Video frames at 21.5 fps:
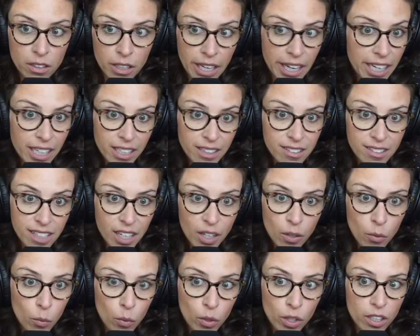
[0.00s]
Hands
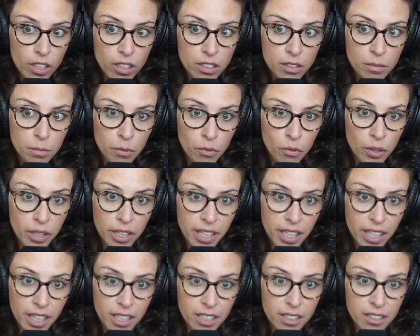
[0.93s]
down worked before
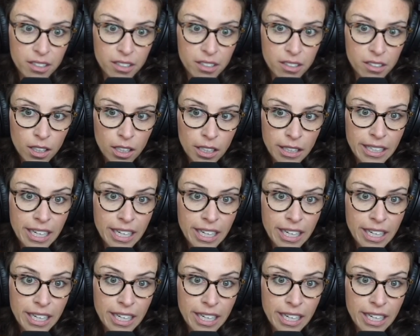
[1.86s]
kids.